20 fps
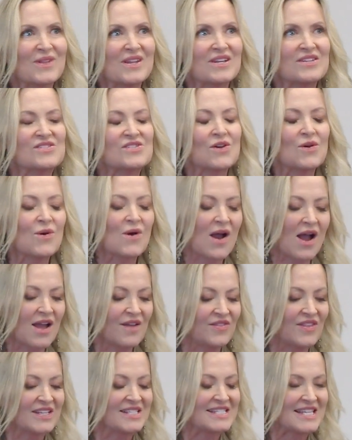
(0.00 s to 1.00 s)
So
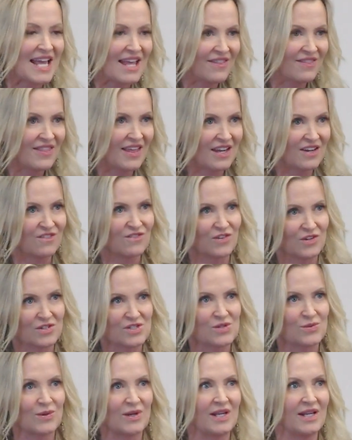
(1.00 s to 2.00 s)
at the 10th
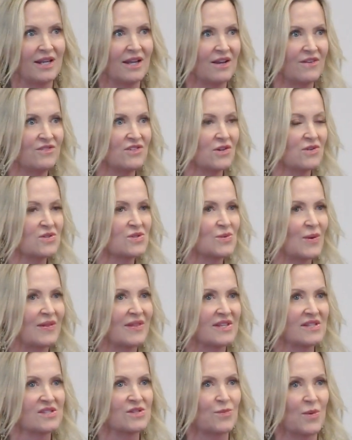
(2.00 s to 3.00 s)
anniversary of Don't Sweat
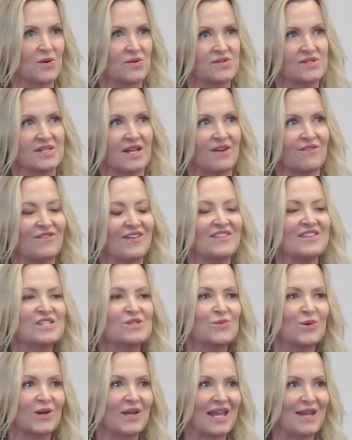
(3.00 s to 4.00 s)
the Small Stuff, and this
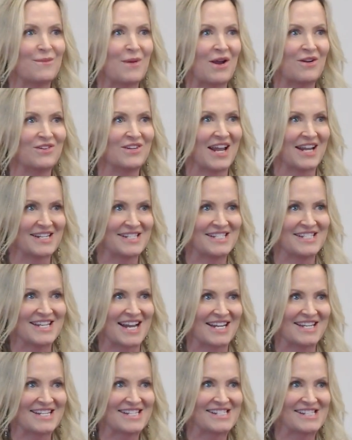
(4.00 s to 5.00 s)
book came out in
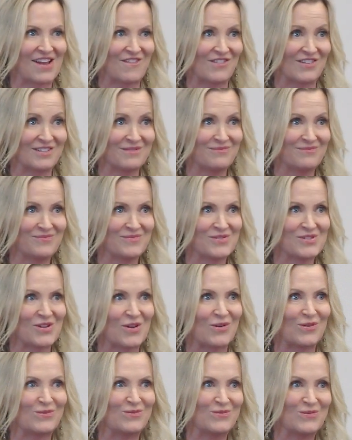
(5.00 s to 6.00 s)
1997,
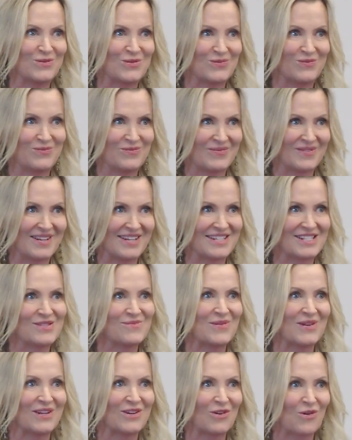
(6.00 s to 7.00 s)
so it's
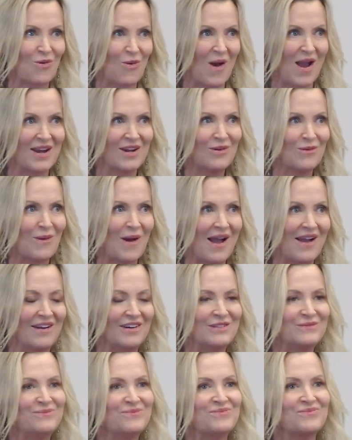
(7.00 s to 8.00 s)
been quite a
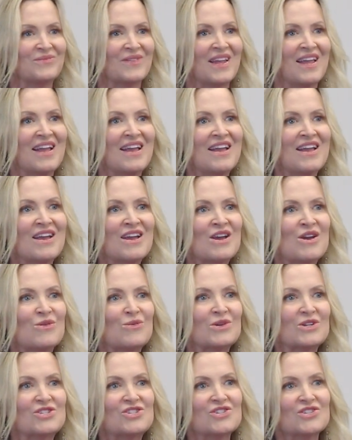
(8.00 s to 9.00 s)
while,
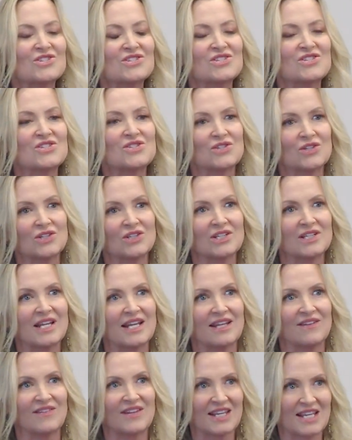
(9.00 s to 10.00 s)
Richard stood
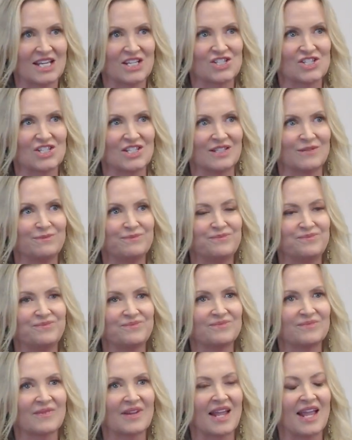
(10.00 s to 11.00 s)
in the kitchen
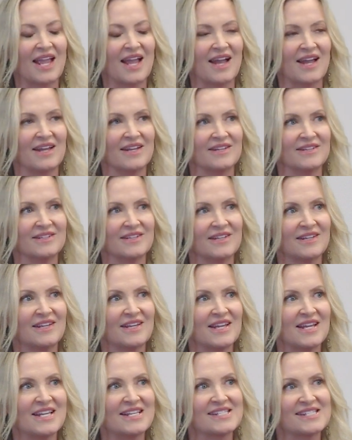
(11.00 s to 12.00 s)
and
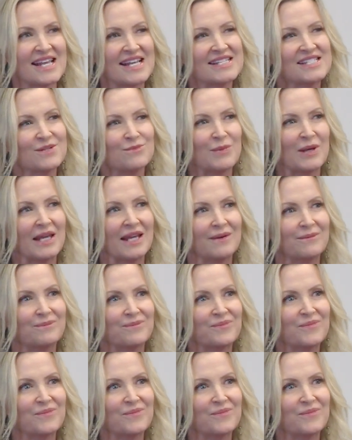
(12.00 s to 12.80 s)
he said to me,